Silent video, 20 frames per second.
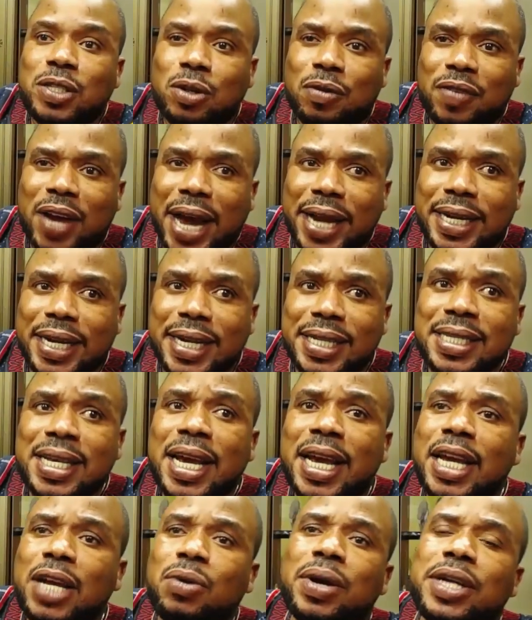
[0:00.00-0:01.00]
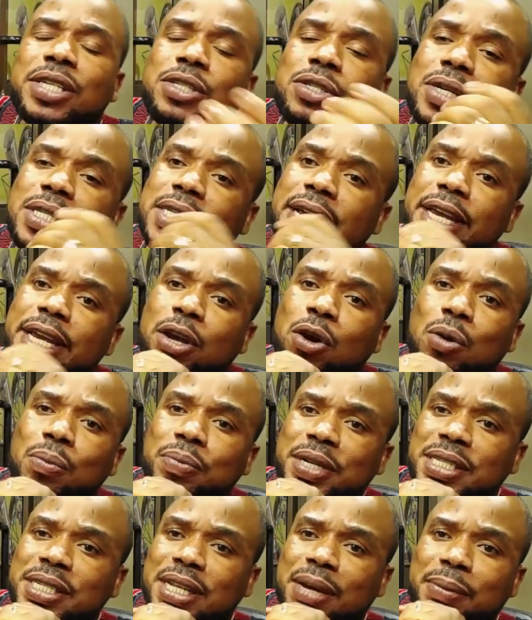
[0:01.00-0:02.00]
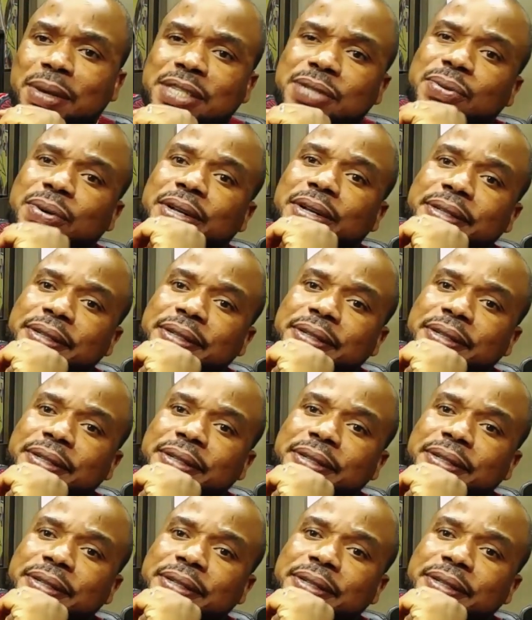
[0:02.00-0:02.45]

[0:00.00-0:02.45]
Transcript: of Ghanaians. He will ensure, say, he completes them as well.